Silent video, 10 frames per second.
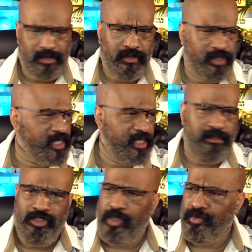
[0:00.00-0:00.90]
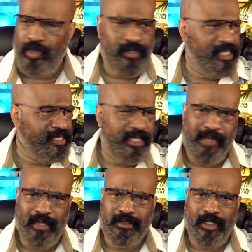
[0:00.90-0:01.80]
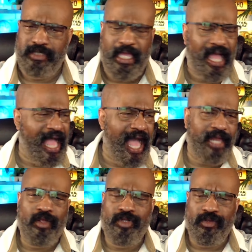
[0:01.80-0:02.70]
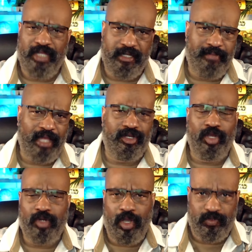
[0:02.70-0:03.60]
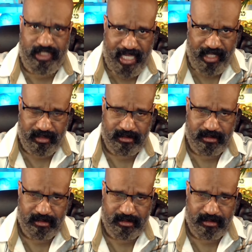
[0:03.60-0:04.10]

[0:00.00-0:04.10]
Really? You don't know anything about O.J.? I don't know nothing about no O.J.